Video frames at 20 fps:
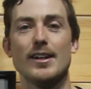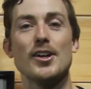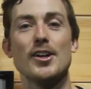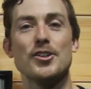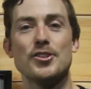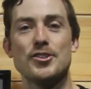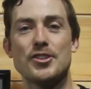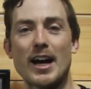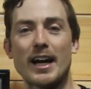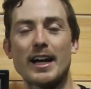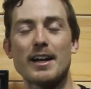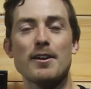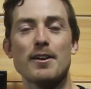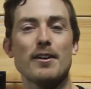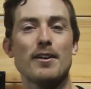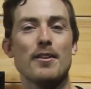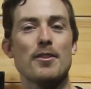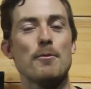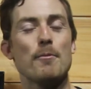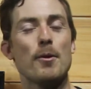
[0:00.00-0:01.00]
Second,
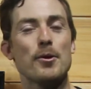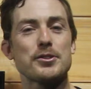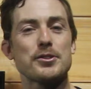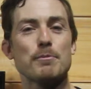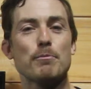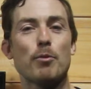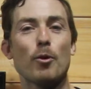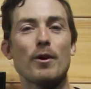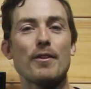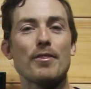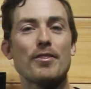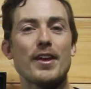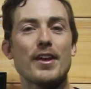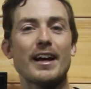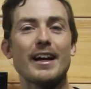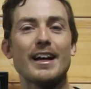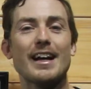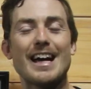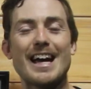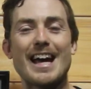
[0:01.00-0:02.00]
the most important
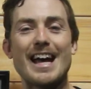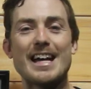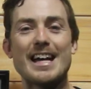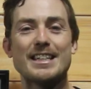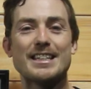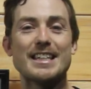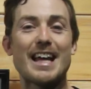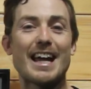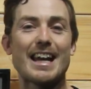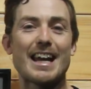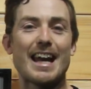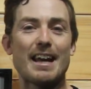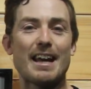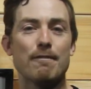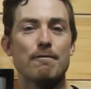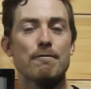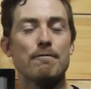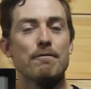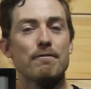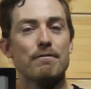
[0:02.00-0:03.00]
thing is that a
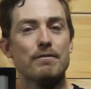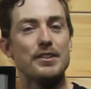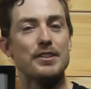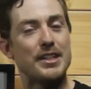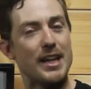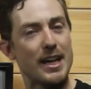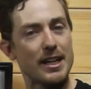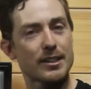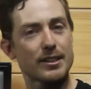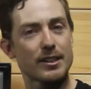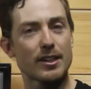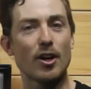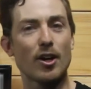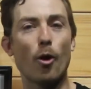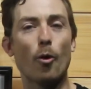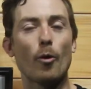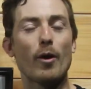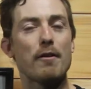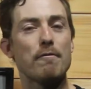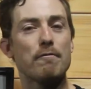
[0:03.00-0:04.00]
disc
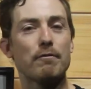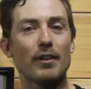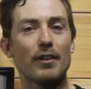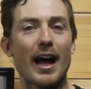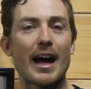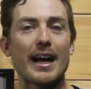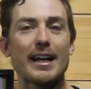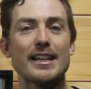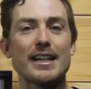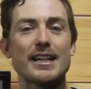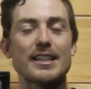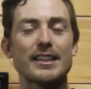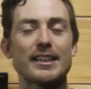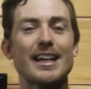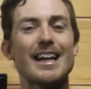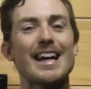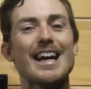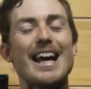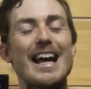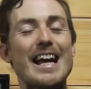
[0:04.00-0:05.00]
or a flying disc
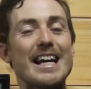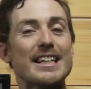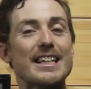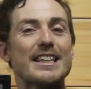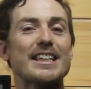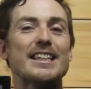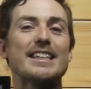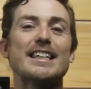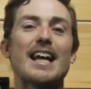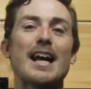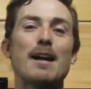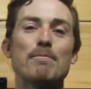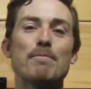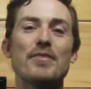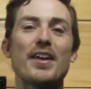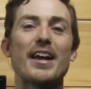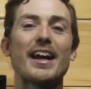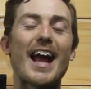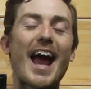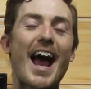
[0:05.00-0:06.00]
is the same
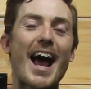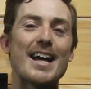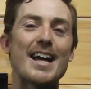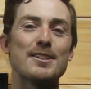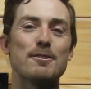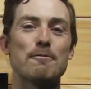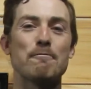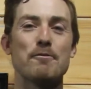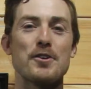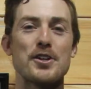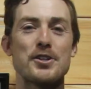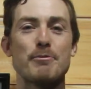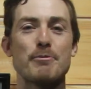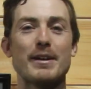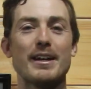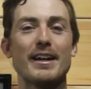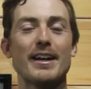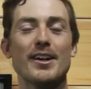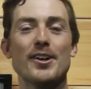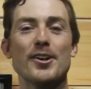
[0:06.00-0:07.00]
thing as a Frisbee.
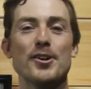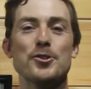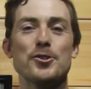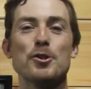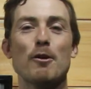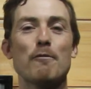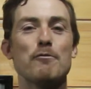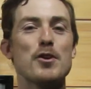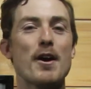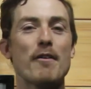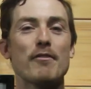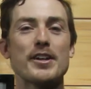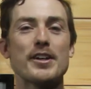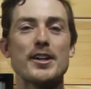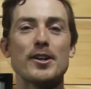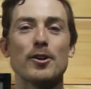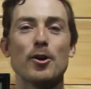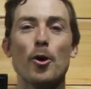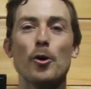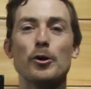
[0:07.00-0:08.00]
So if you ever
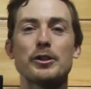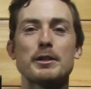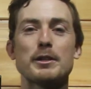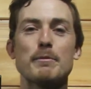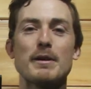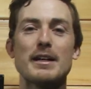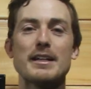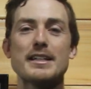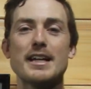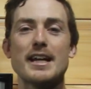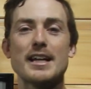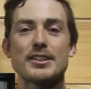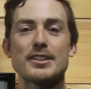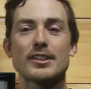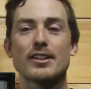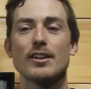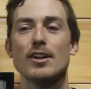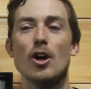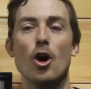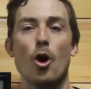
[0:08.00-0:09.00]
hear ultimate
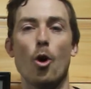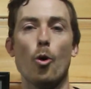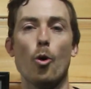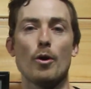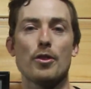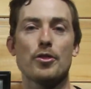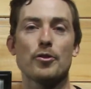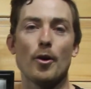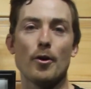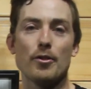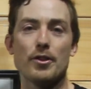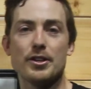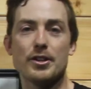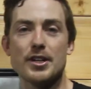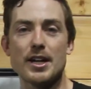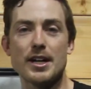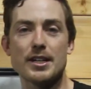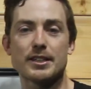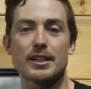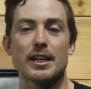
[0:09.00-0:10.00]
disc or throw the
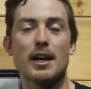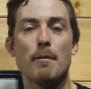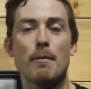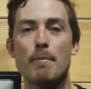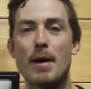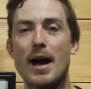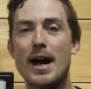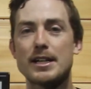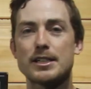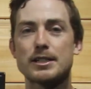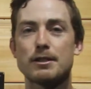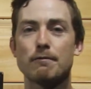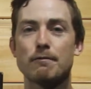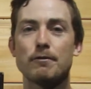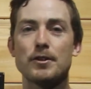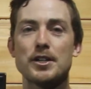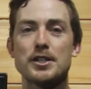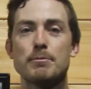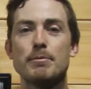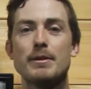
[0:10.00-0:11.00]
disc, pass the
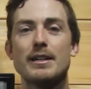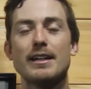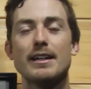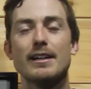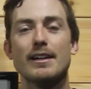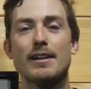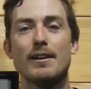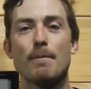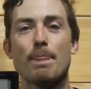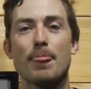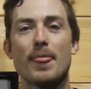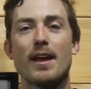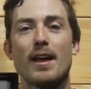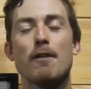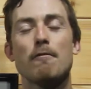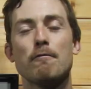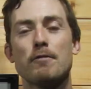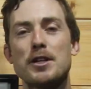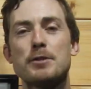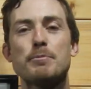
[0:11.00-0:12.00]
Frisbee,
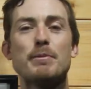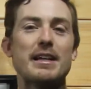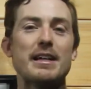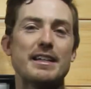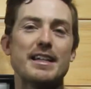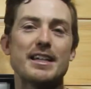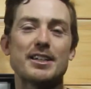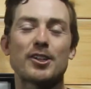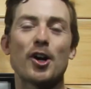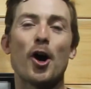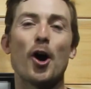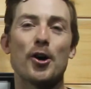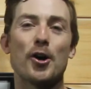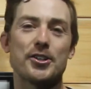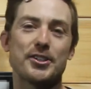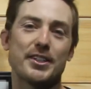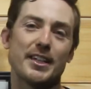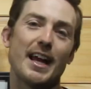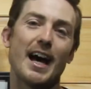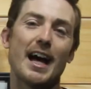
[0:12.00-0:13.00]
Frisbee and disc are
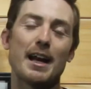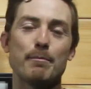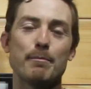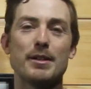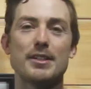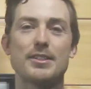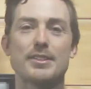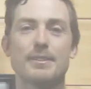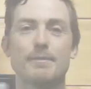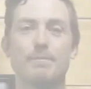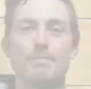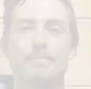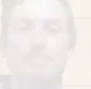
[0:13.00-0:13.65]
synonymous.